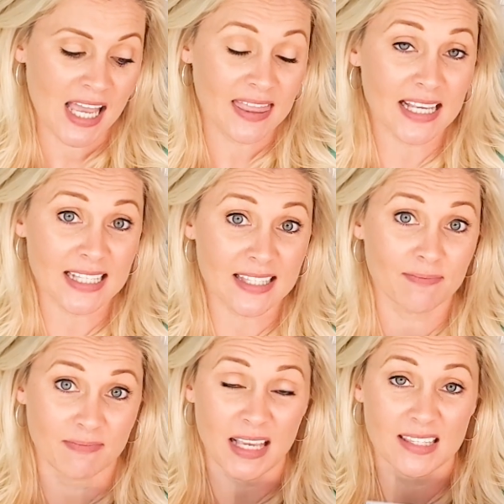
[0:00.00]
This
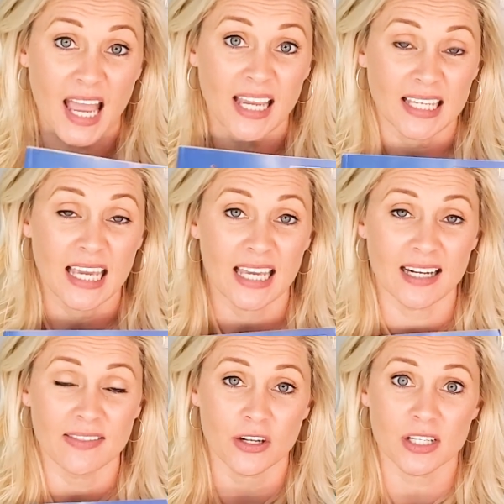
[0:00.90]
exact kit
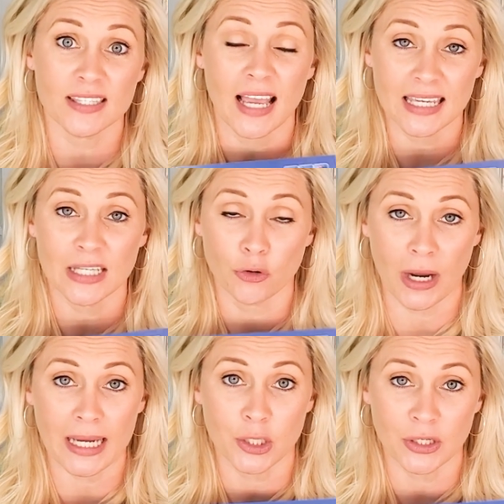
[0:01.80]
in their 2nd
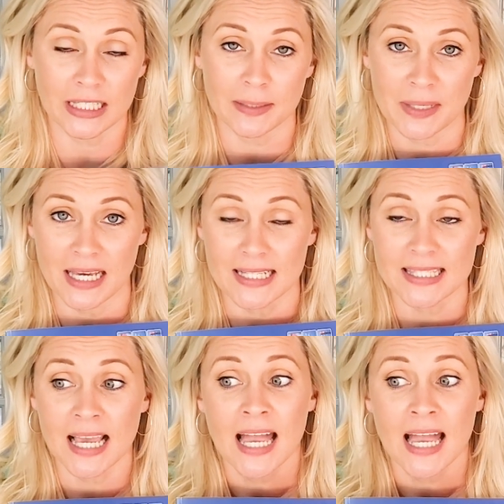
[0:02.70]
grade curriculum kits.